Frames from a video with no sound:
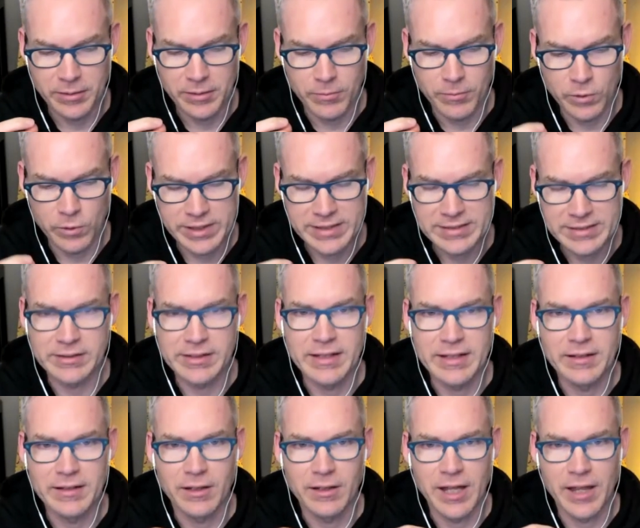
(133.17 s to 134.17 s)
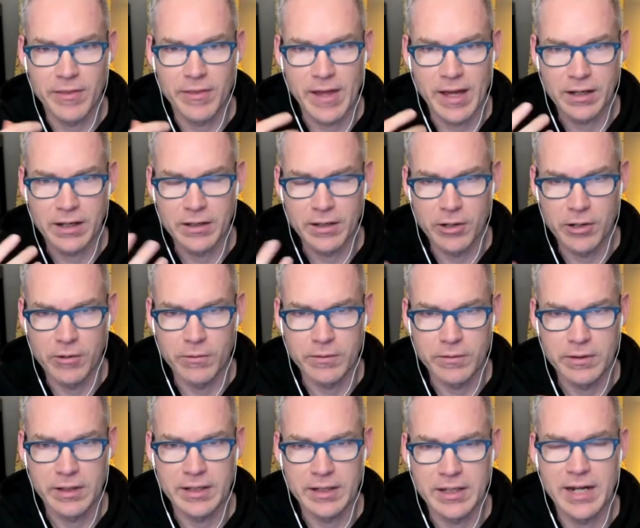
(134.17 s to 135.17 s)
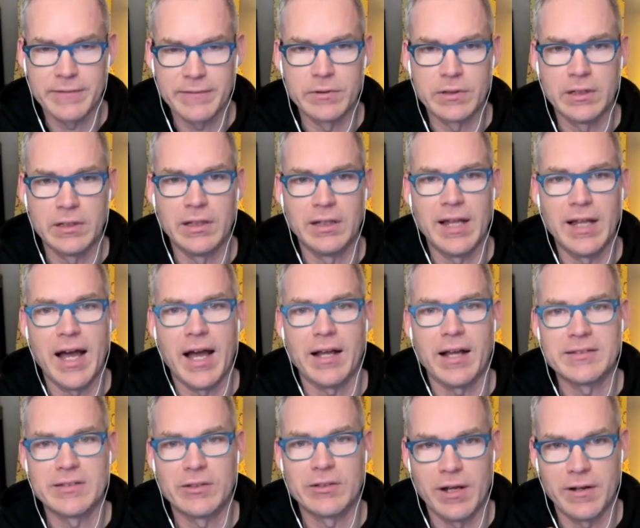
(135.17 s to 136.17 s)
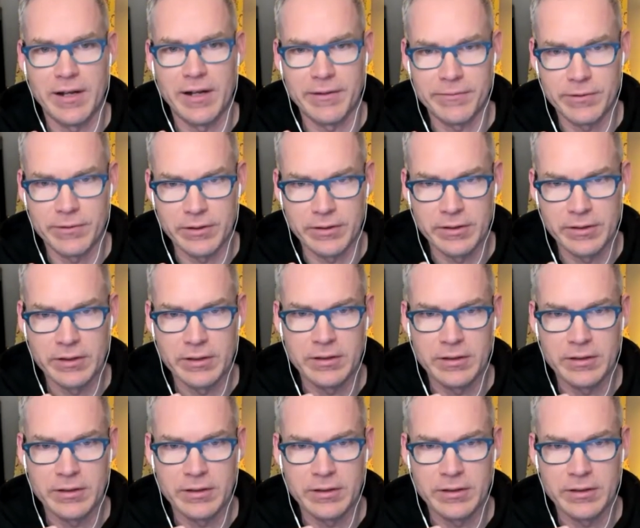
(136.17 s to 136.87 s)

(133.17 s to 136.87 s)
more easily let that go and kind of relax around effort.